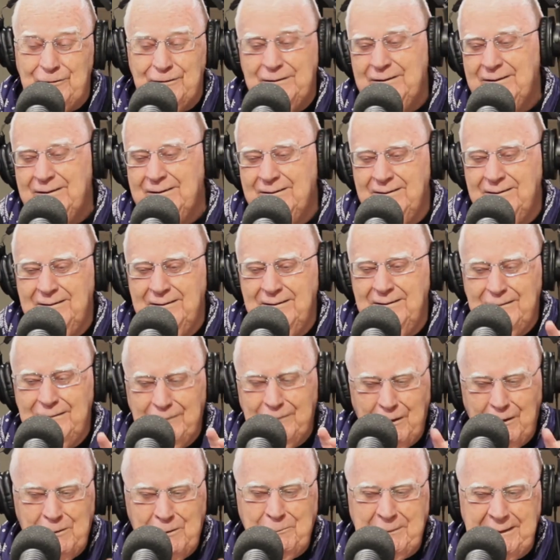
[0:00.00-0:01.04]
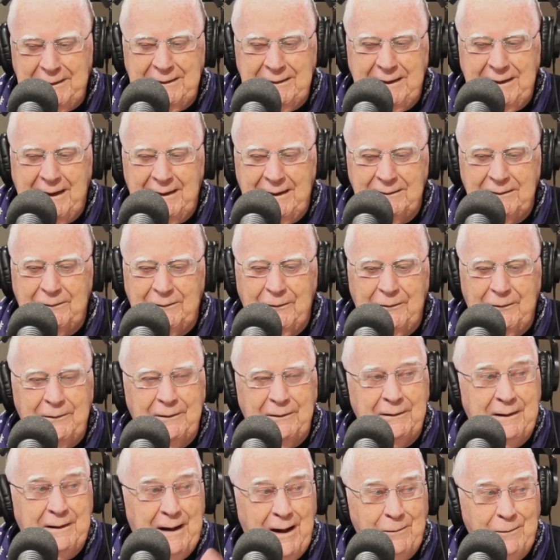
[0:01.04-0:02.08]
because normally you had to go to
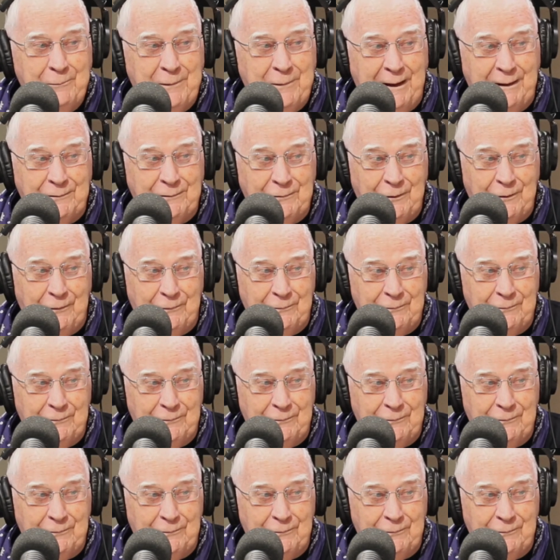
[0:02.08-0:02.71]
the combat zone.